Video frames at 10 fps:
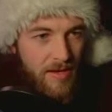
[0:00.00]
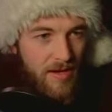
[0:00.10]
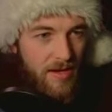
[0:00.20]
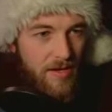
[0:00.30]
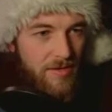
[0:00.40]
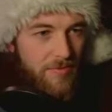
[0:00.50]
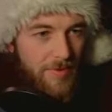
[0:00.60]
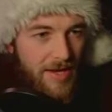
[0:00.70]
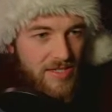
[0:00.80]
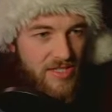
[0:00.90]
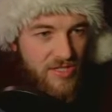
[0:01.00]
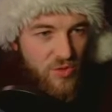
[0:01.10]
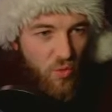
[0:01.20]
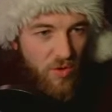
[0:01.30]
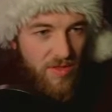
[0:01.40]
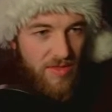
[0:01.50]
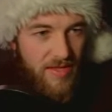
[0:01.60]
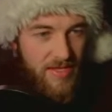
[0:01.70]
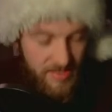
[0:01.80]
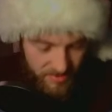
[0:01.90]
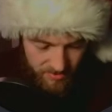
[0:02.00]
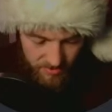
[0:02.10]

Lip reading: If we actually sort these,